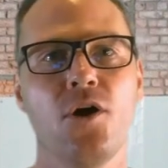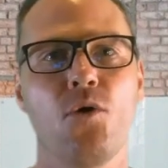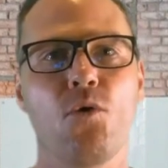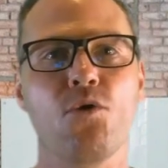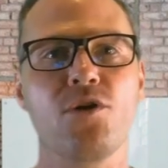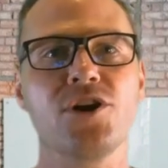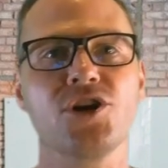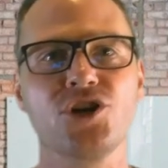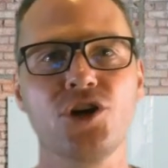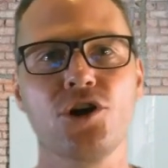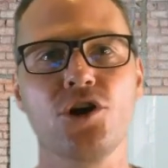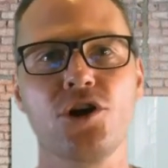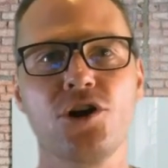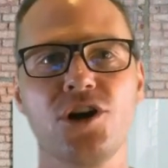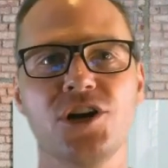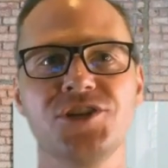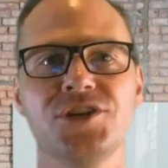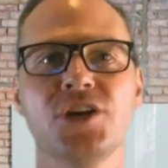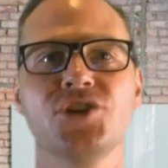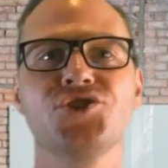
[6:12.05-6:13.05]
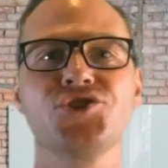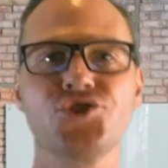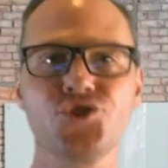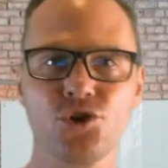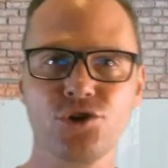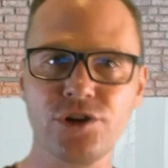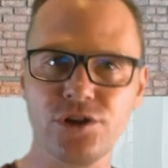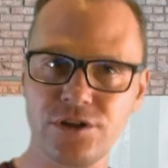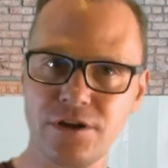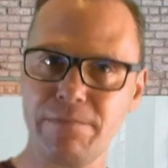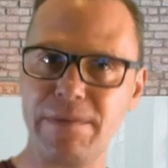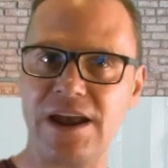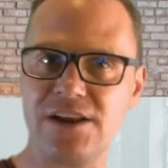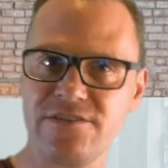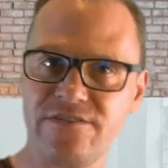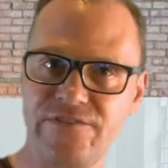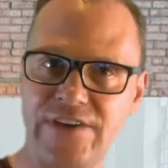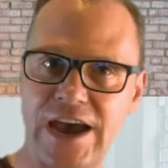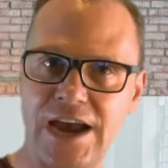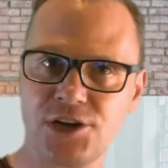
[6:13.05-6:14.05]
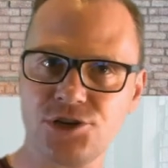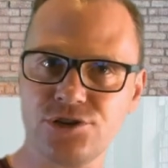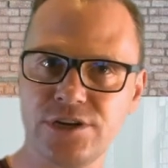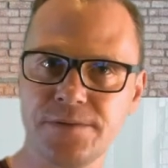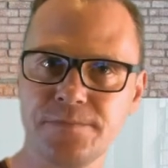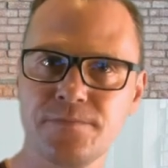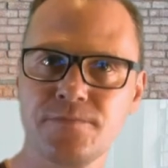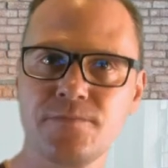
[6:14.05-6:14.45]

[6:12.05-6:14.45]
or encourage circular manufacturing.